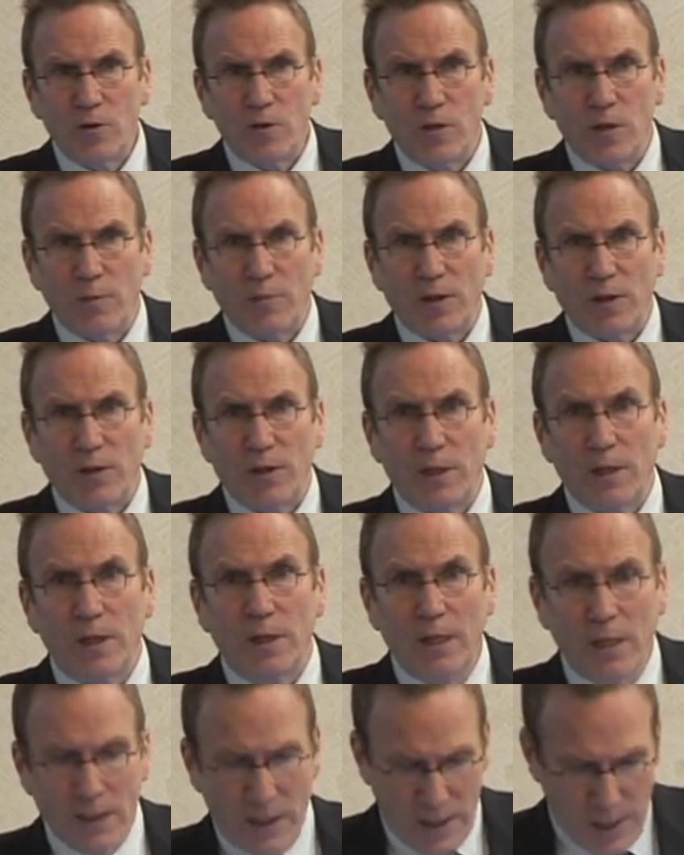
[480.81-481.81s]
who typically
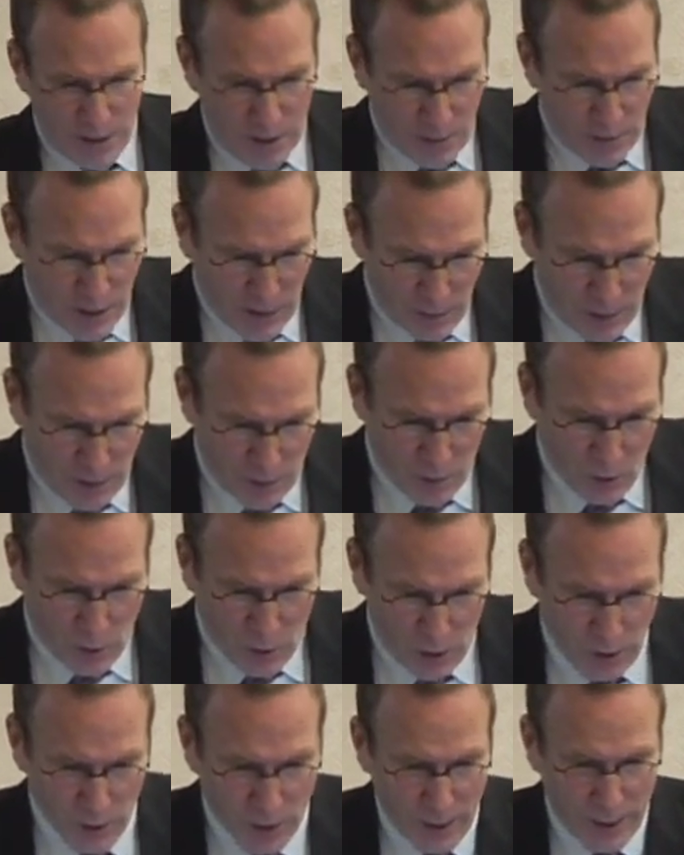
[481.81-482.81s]
tend to be a bit
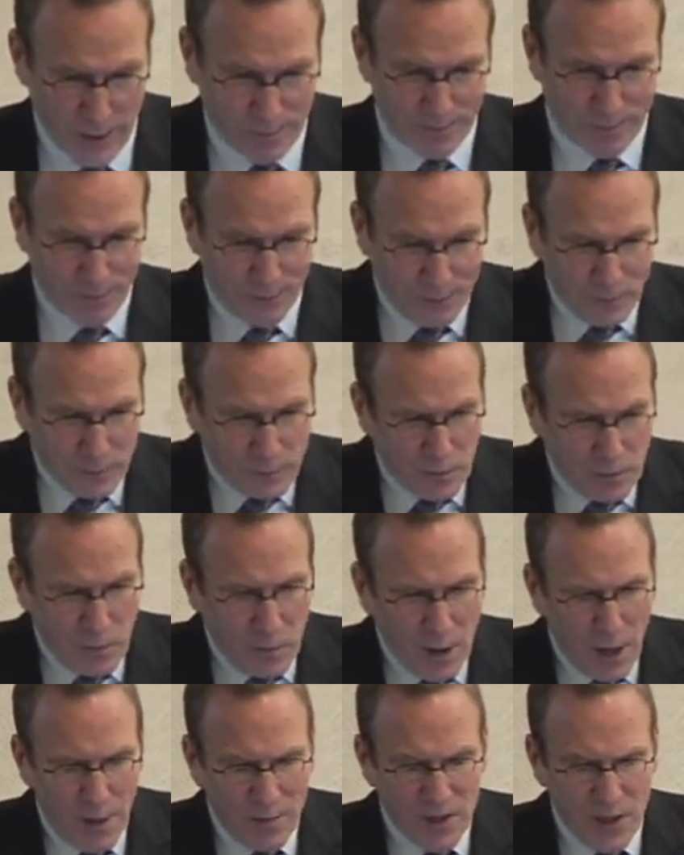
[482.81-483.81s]
more um,
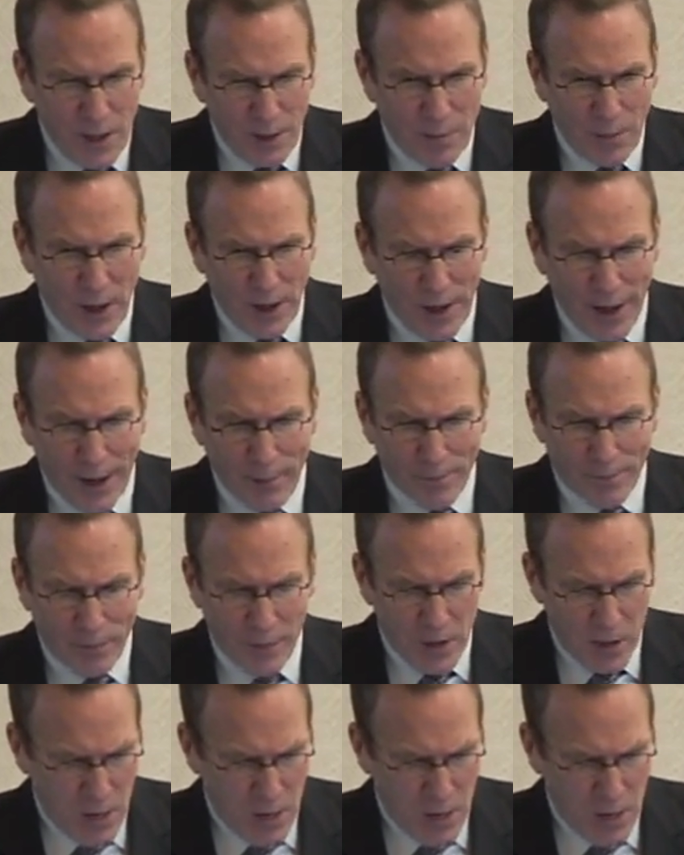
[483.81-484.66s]
upset by that.